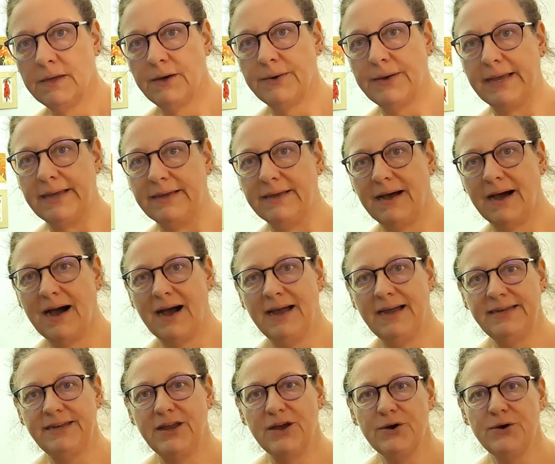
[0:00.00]
Okay,
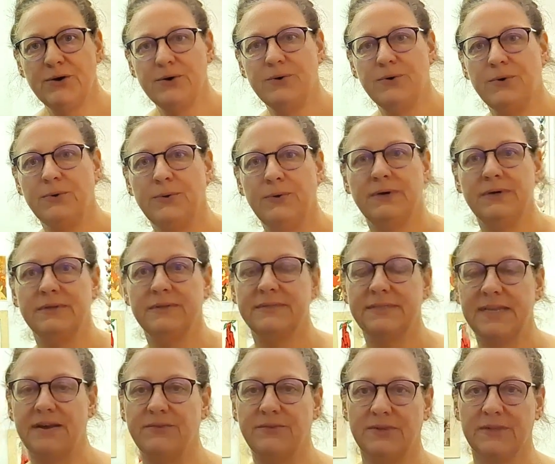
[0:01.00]
I know
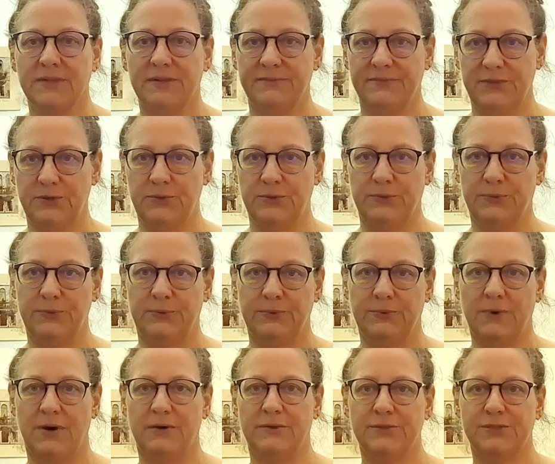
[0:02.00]
several of you
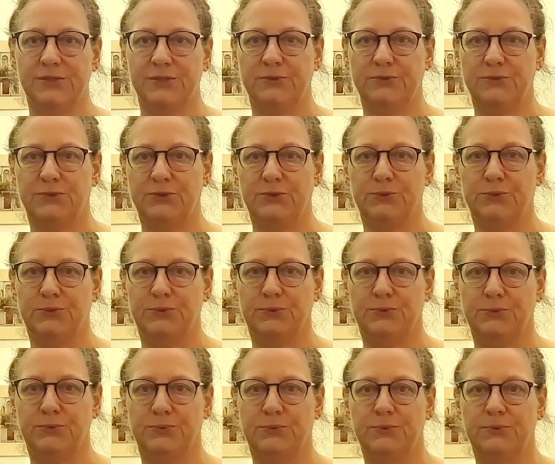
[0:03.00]
also
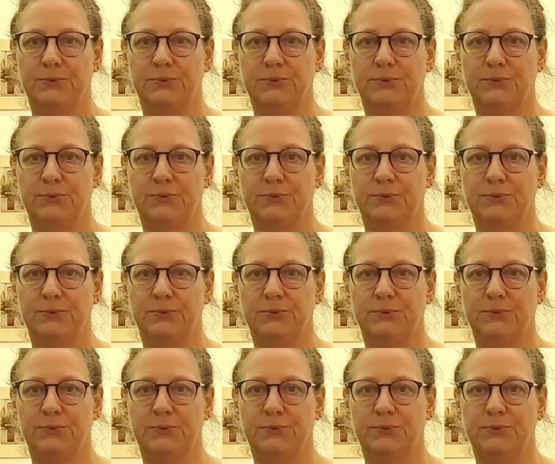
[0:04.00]
do